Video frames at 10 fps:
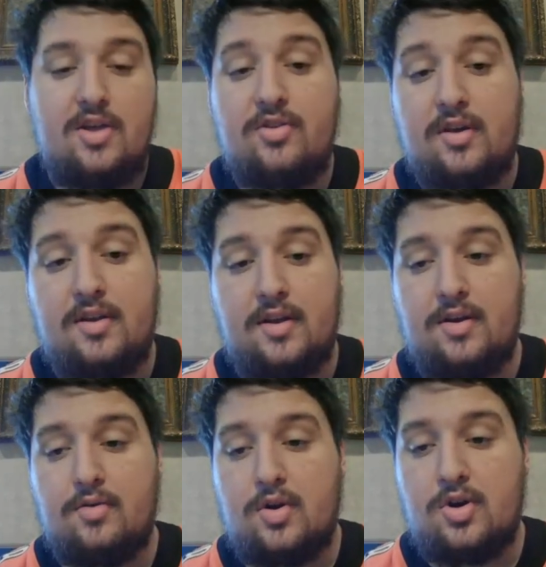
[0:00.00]
to
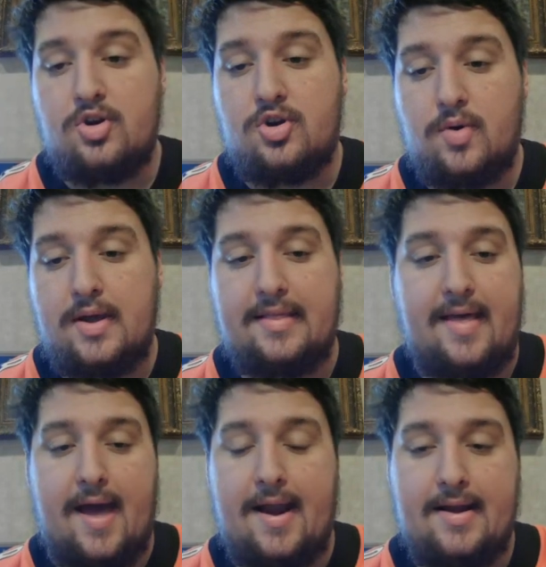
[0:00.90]
continue doing
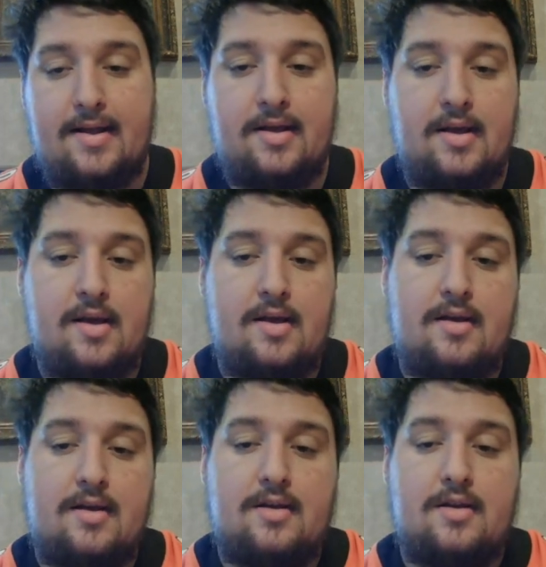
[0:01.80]
that.
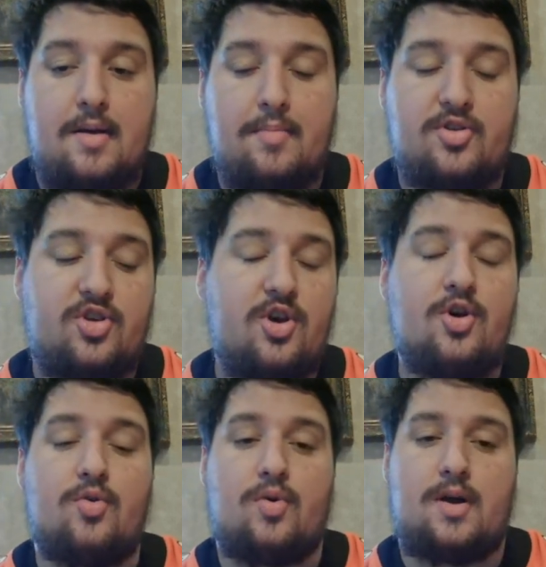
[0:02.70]
Number
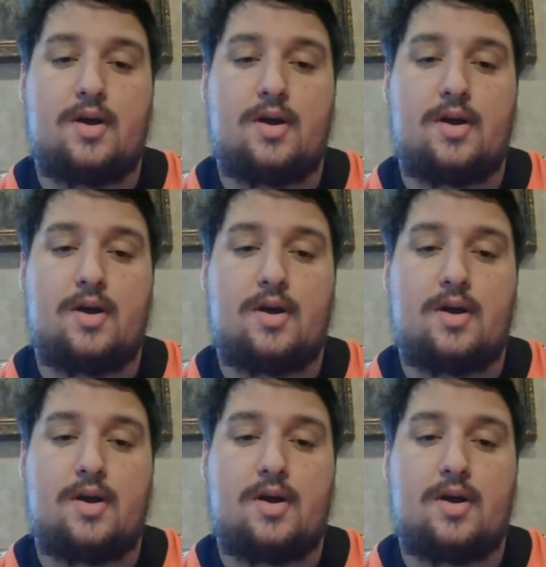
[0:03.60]
2,